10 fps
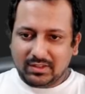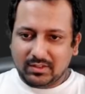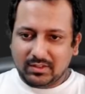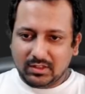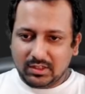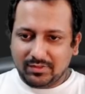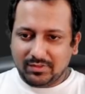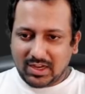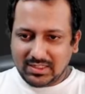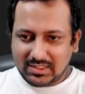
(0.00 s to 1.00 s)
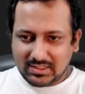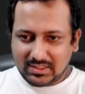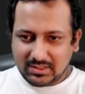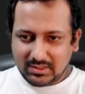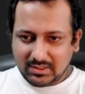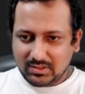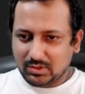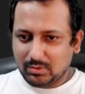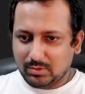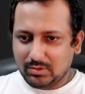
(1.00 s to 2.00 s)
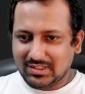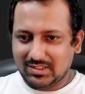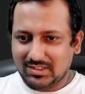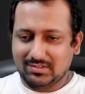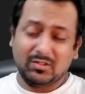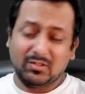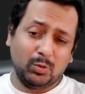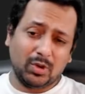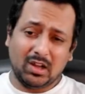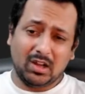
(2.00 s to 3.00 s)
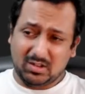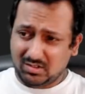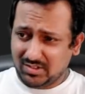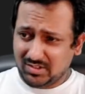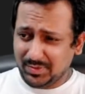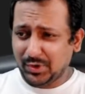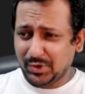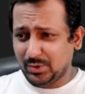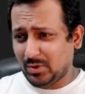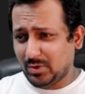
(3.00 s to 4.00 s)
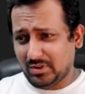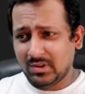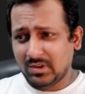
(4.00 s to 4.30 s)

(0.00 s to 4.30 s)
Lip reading: the device, so that's CUDA or CPU or